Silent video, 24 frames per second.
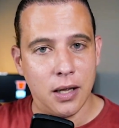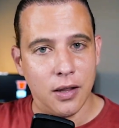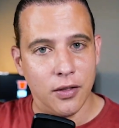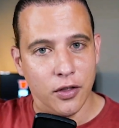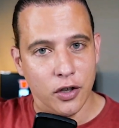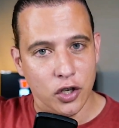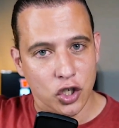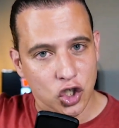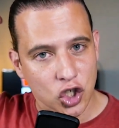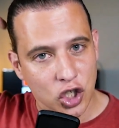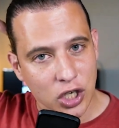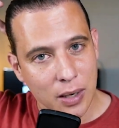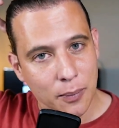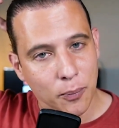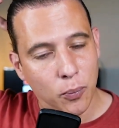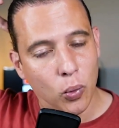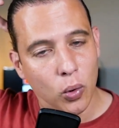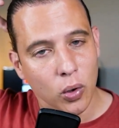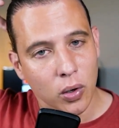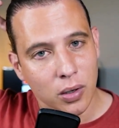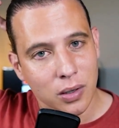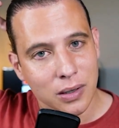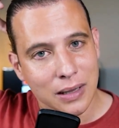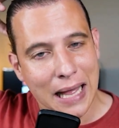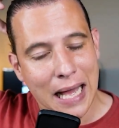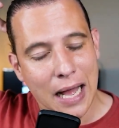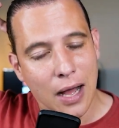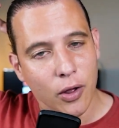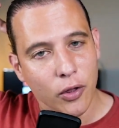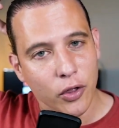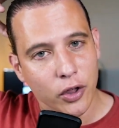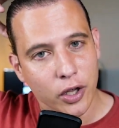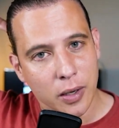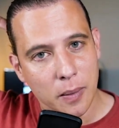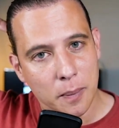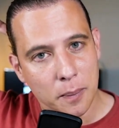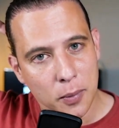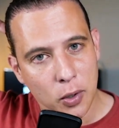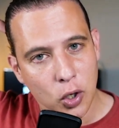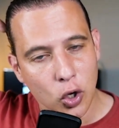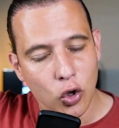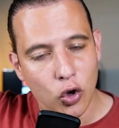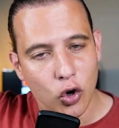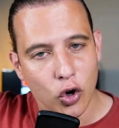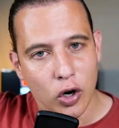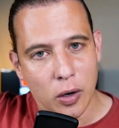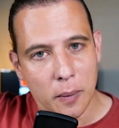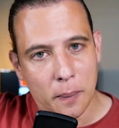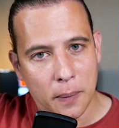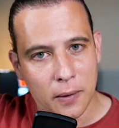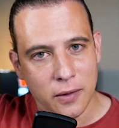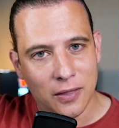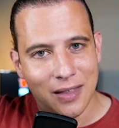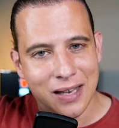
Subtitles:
the chip will allow the computer to put